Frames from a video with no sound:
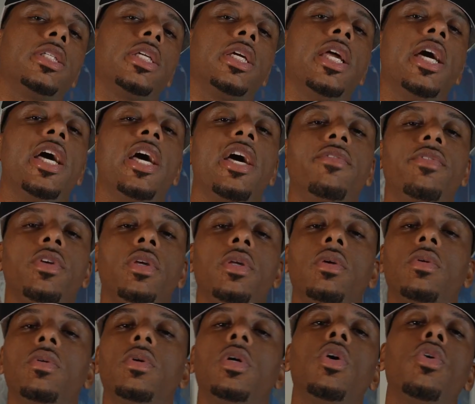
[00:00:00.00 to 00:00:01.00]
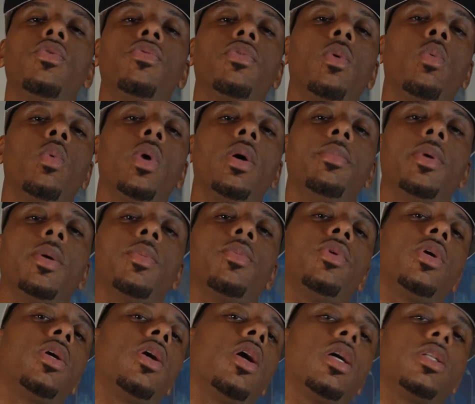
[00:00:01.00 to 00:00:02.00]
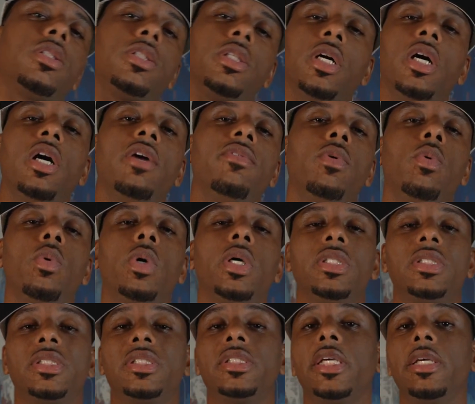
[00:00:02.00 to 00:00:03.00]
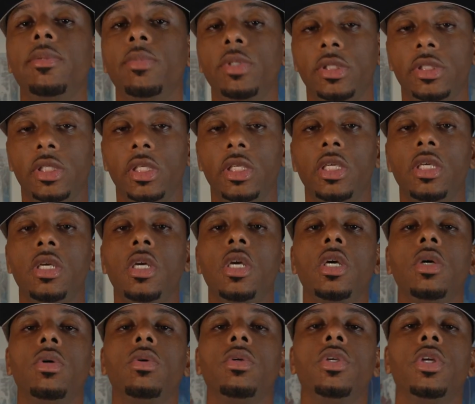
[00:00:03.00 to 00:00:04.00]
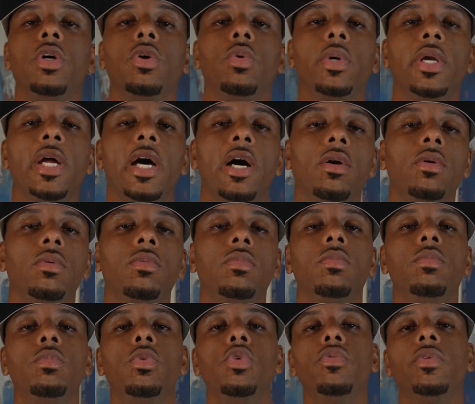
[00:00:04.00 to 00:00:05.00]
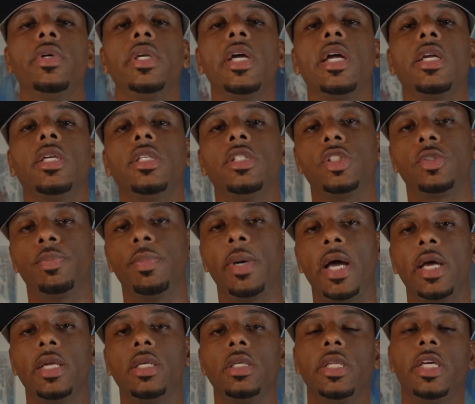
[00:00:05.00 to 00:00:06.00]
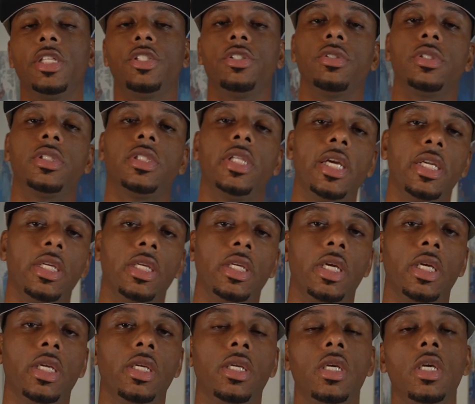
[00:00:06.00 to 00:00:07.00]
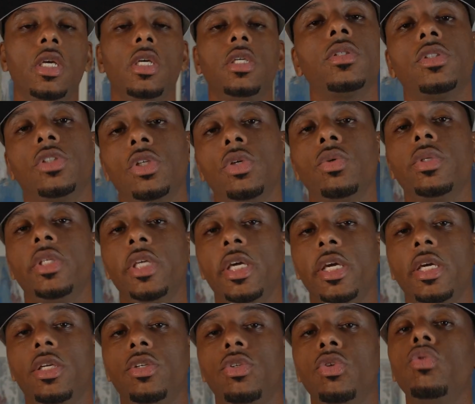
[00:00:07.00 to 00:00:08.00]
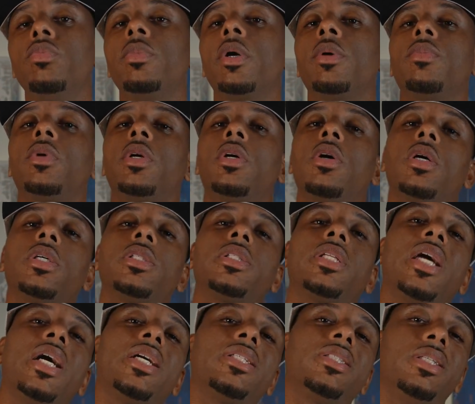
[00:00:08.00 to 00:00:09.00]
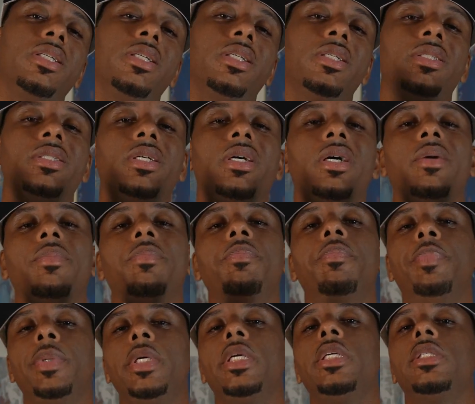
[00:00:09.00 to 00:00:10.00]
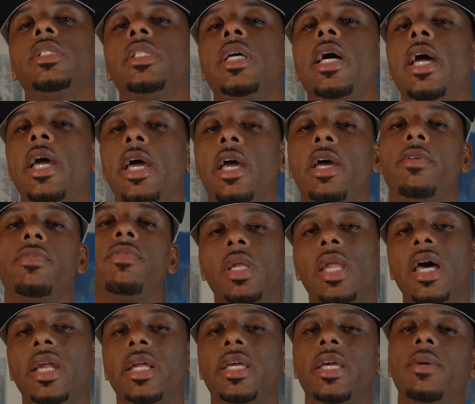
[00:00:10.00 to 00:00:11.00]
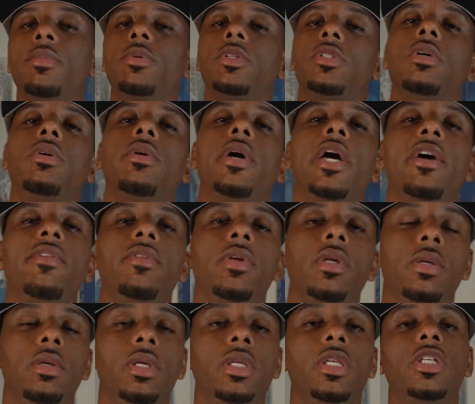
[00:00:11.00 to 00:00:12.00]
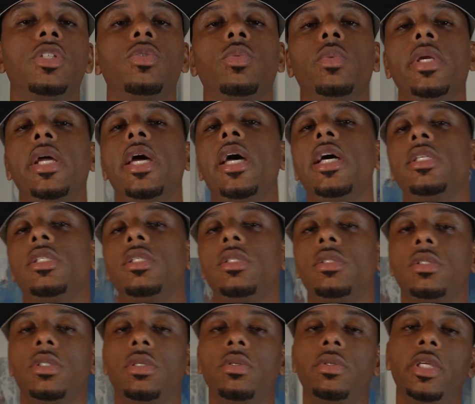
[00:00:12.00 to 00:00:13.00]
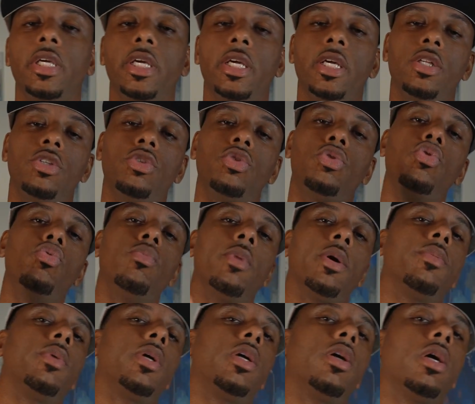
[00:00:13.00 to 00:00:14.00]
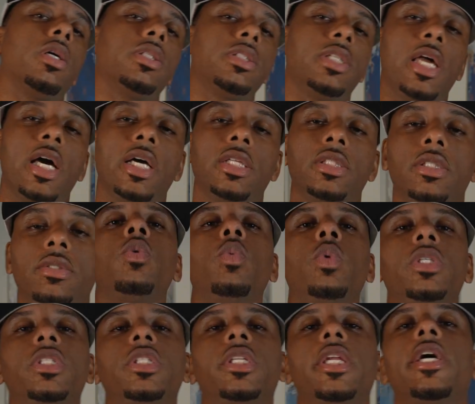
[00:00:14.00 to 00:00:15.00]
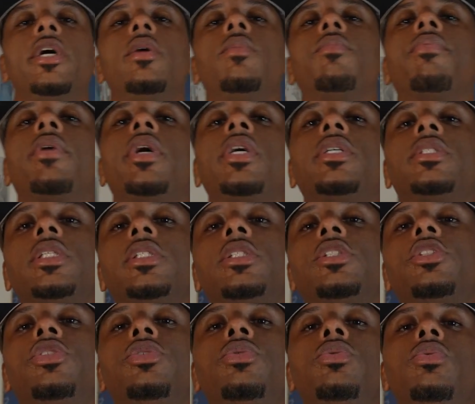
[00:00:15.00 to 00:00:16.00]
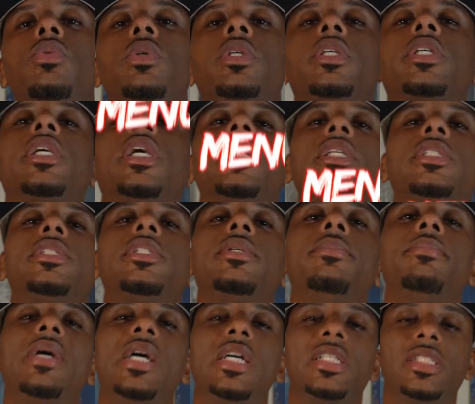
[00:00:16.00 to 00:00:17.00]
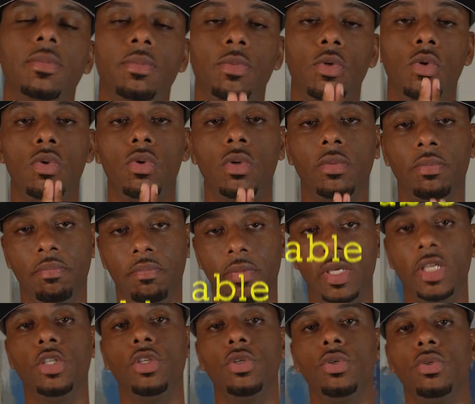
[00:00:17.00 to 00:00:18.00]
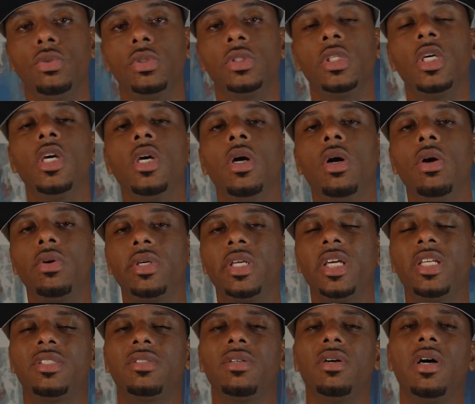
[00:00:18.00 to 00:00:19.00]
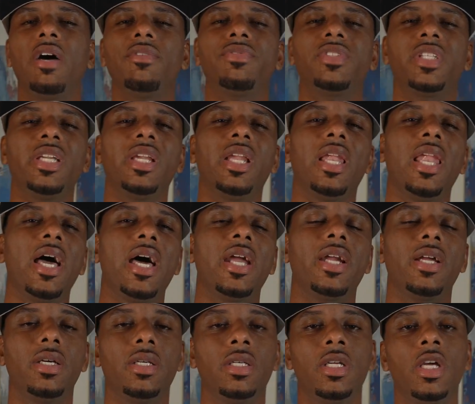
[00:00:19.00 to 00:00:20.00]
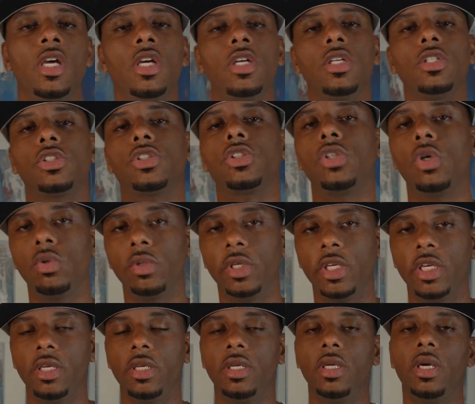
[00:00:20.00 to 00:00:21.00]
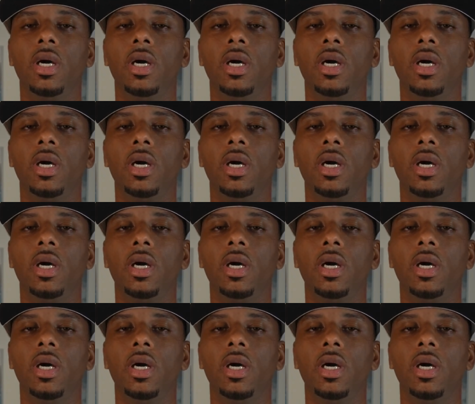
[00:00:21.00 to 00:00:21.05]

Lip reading: can have it go from one memory card to the other one seamlessly, you know, without moving out of the spot that you're standing in. So yeah, dual memory card slots is a beast to have. A lot of cameras don't have it, and this one has it. So yeah, dual memory card slots. Which now brings us to customizable menus. Okay, so I've seen a lot of Sony